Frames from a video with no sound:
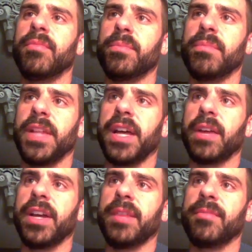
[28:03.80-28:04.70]
Black,
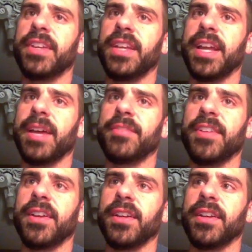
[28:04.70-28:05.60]
white. I'm thinking
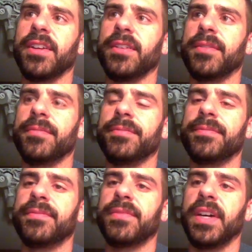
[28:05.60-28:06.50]
Abzan again.
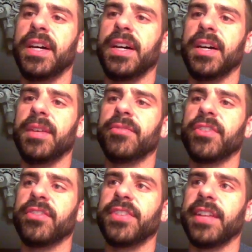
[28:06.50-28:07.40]
So I
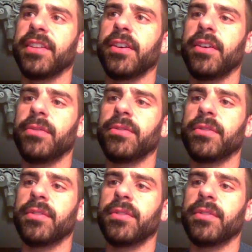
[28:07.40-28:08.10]
just take the coast.